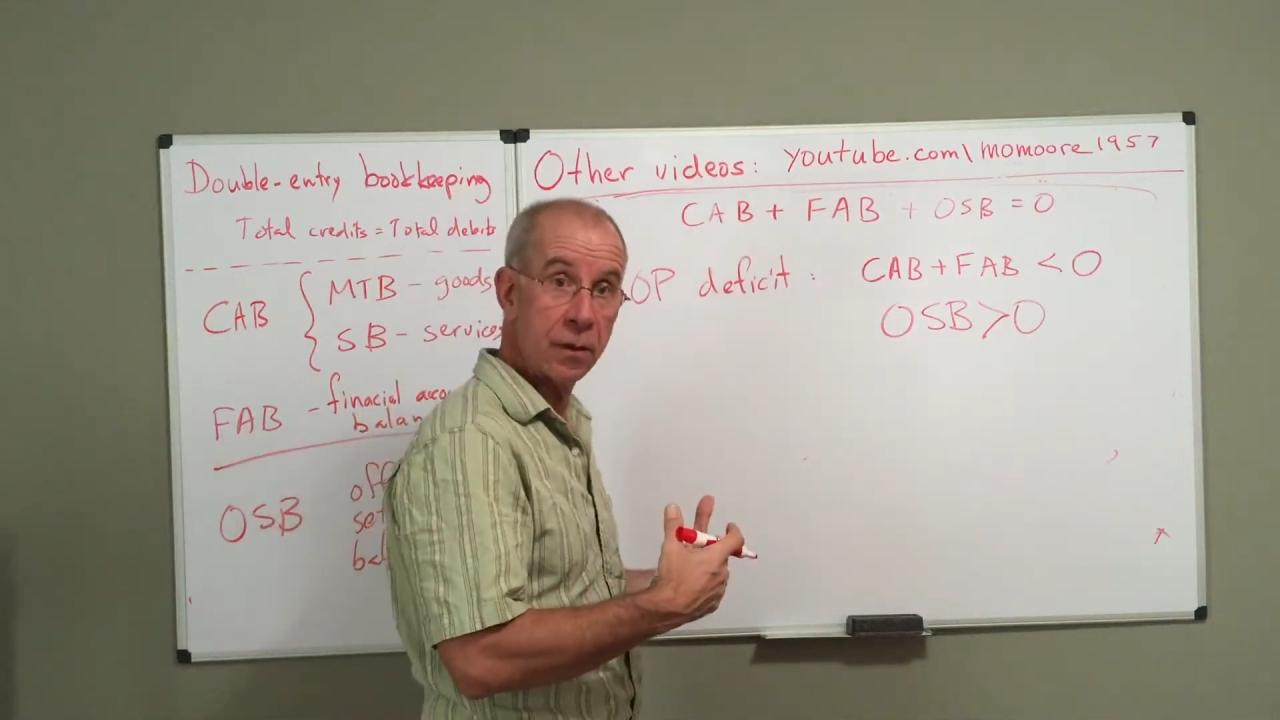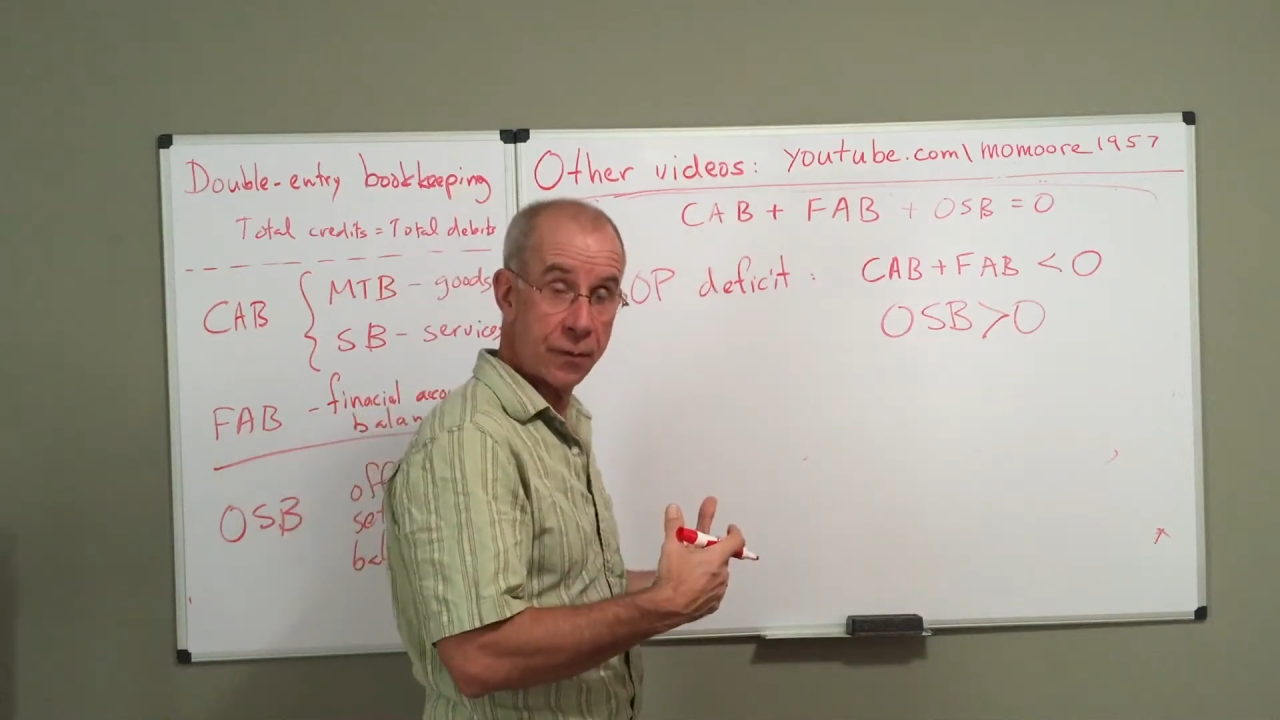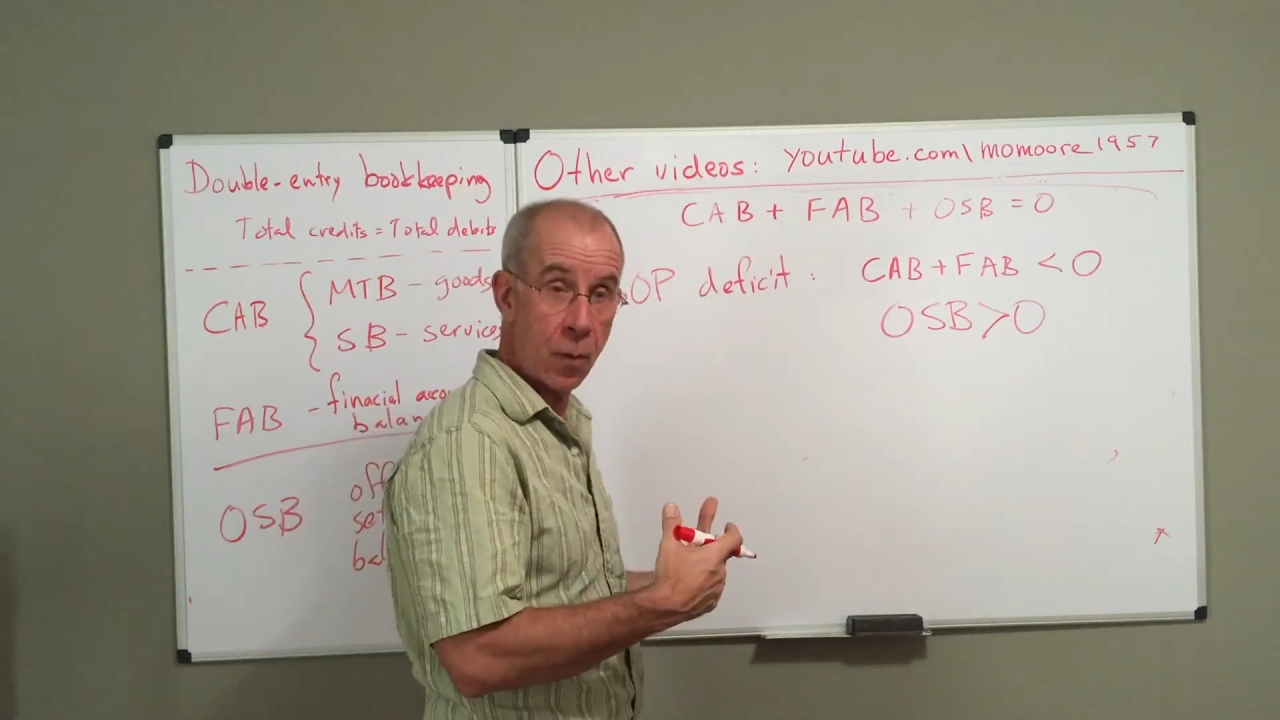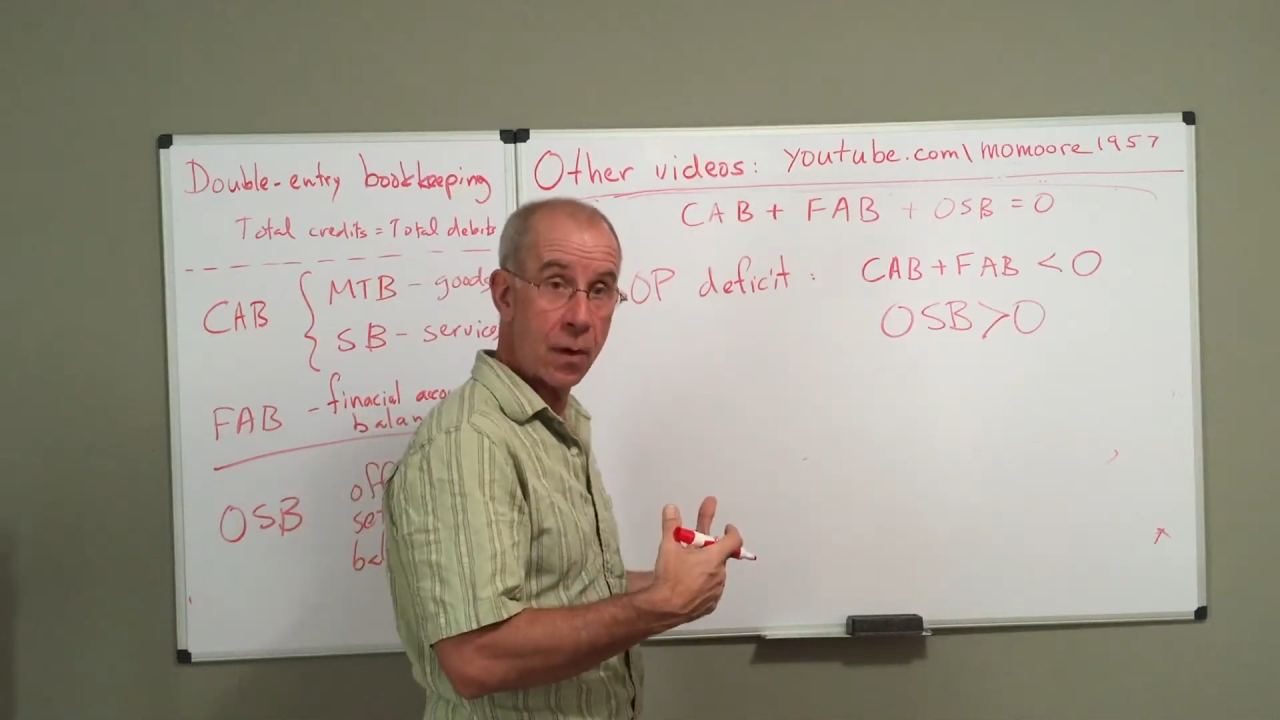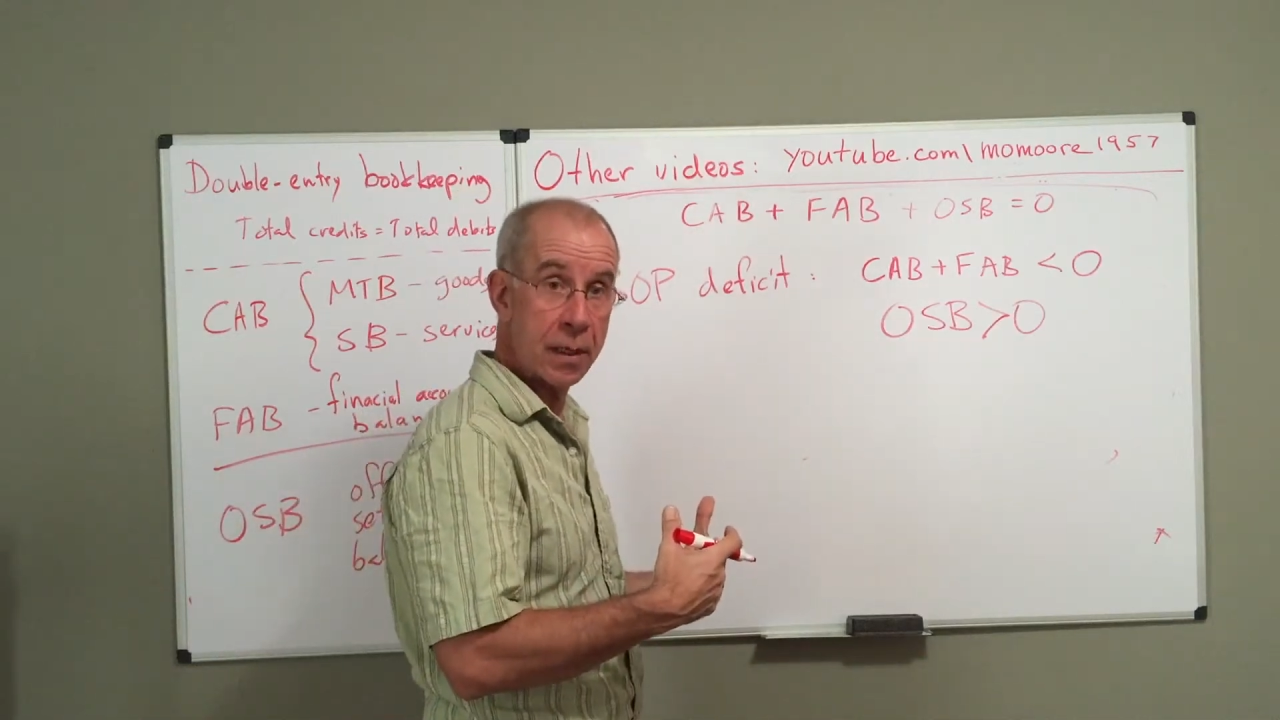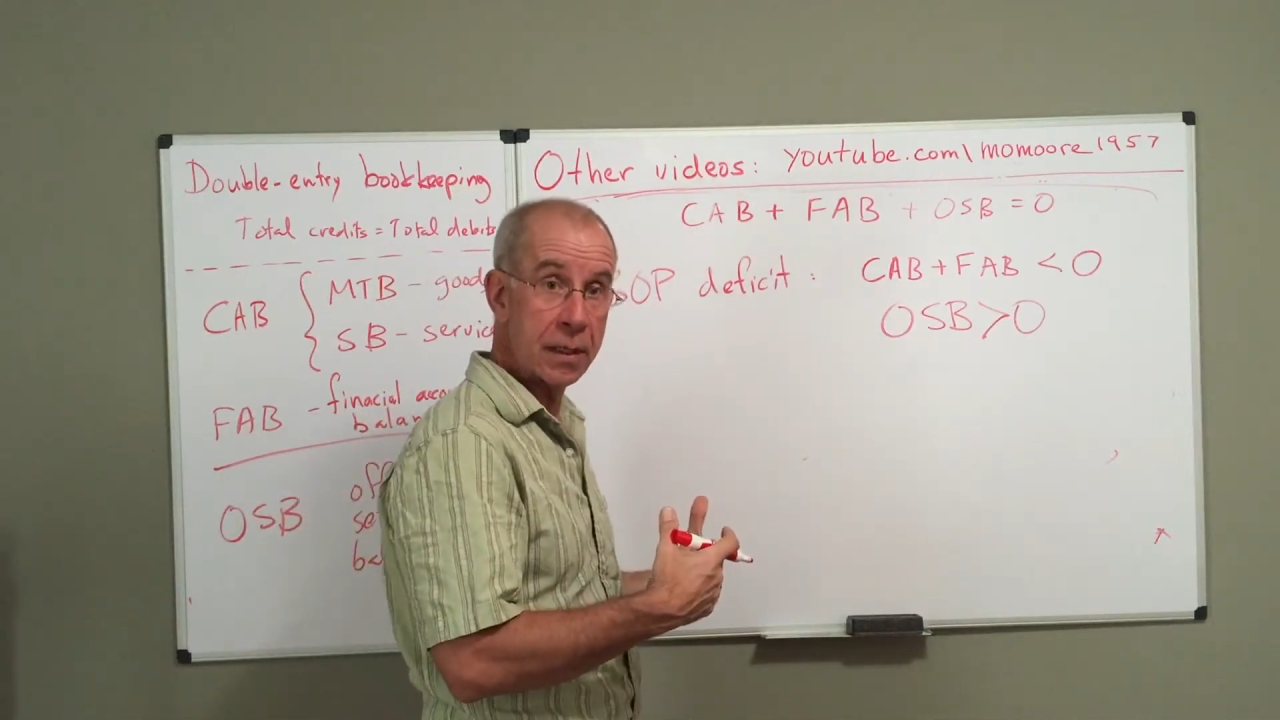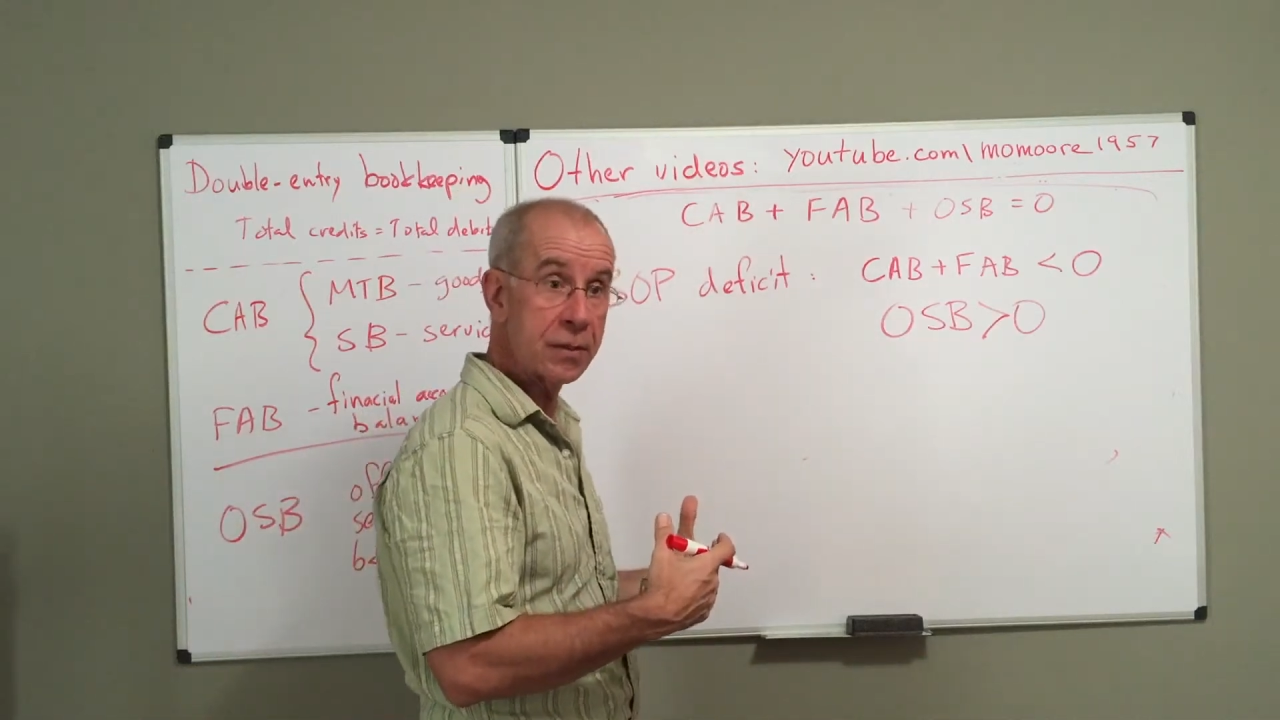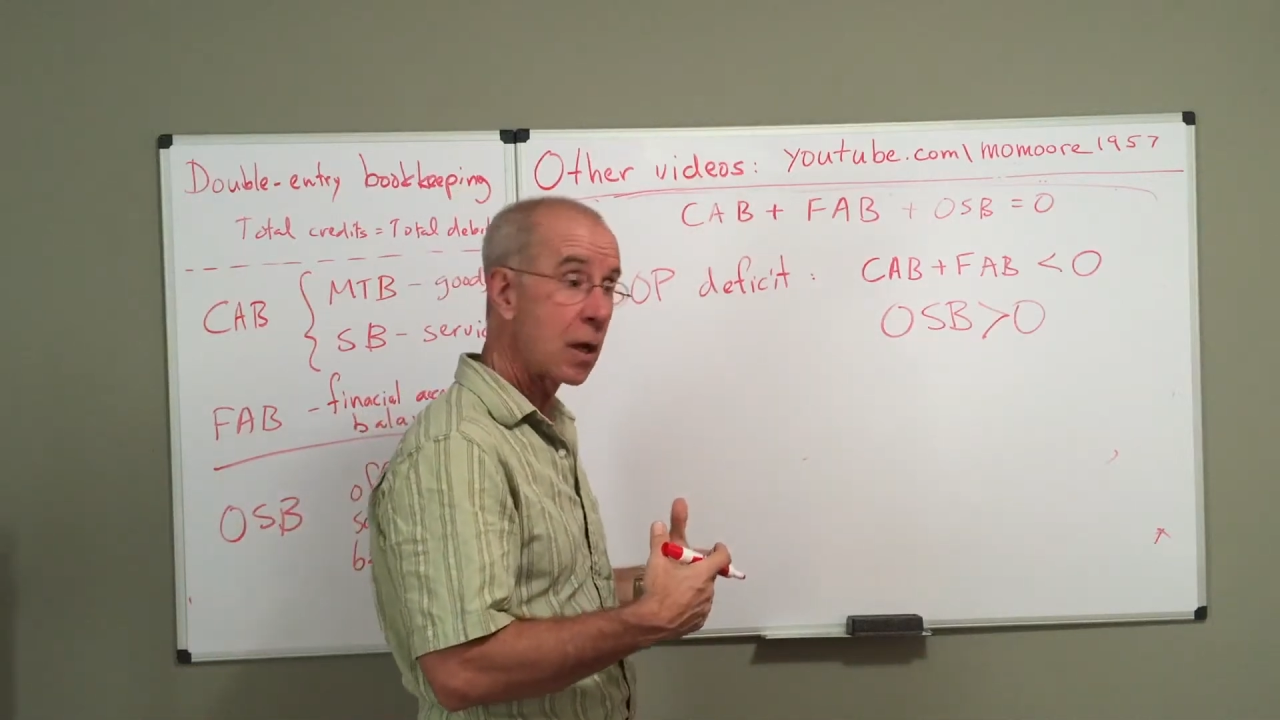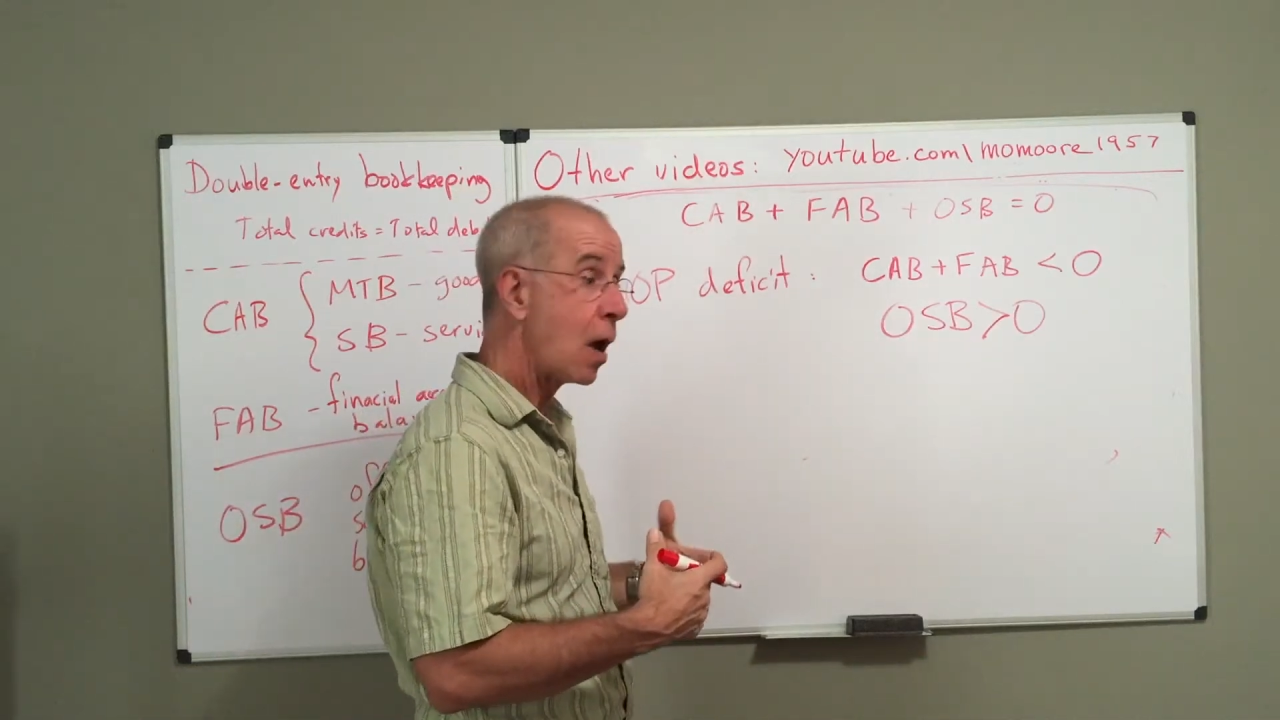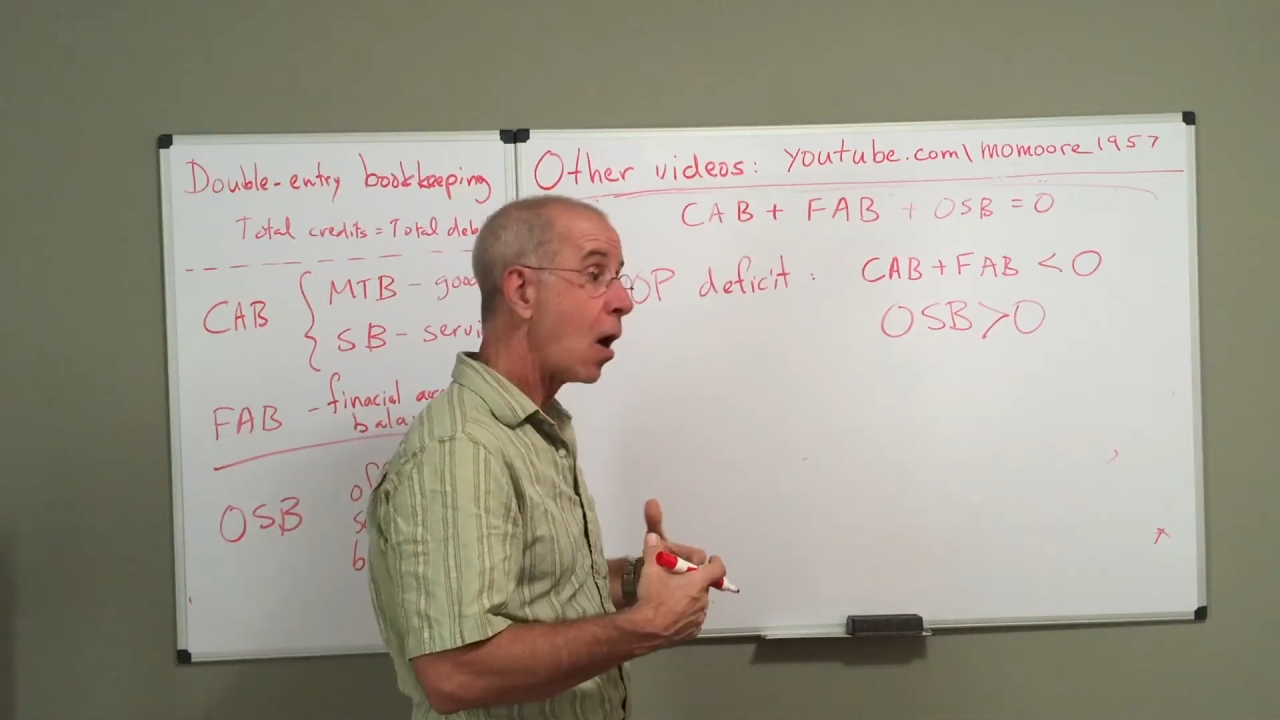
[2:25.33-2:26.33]

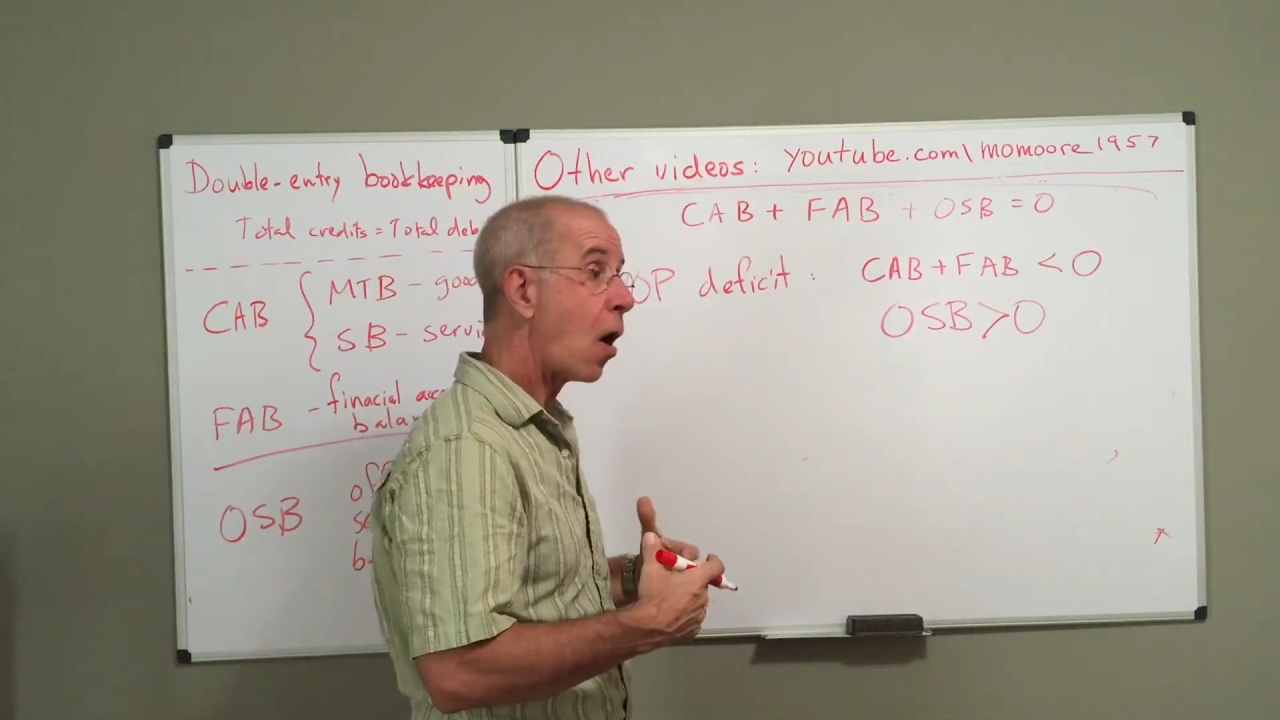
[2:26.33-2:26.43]
authorities